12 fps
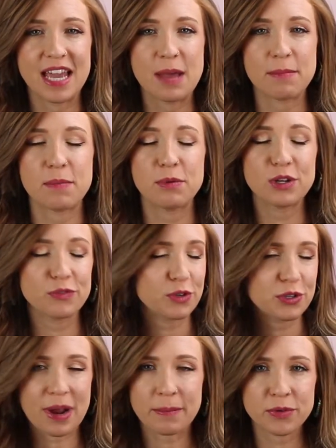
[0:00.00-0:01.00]
My beautiful
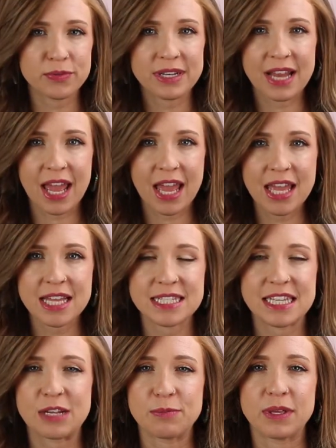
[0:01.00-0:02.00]
grandma Renae is
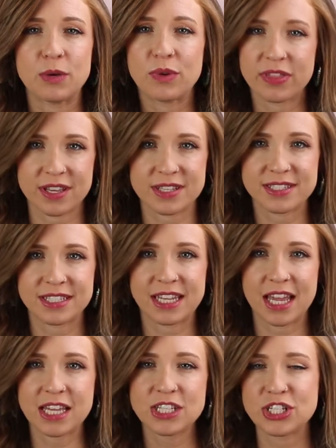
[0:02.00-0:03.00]
going to be with us
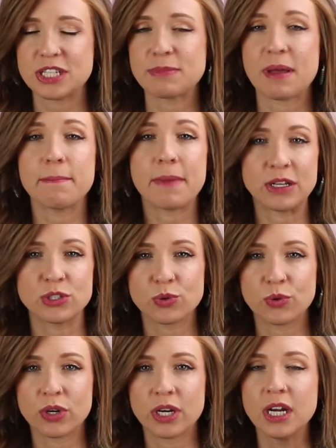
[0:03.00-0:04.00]
today. She's my
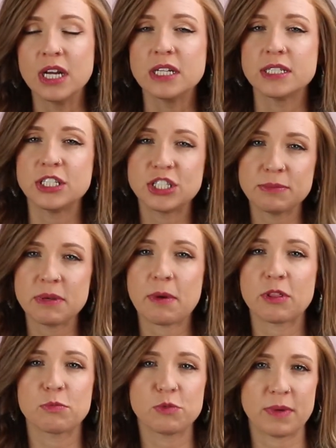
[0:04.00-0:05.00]
mentor, teaching me
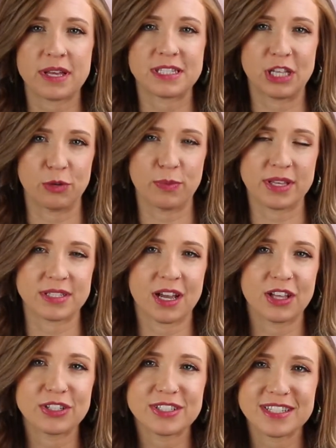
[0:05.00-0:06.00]
about the blue-based, yellow-based
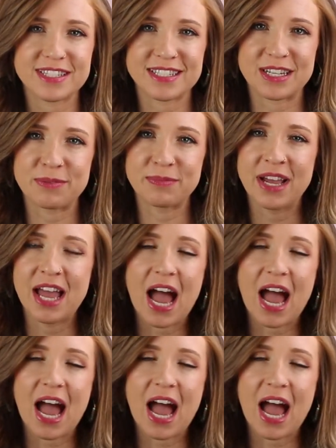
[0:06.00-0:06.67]
color system.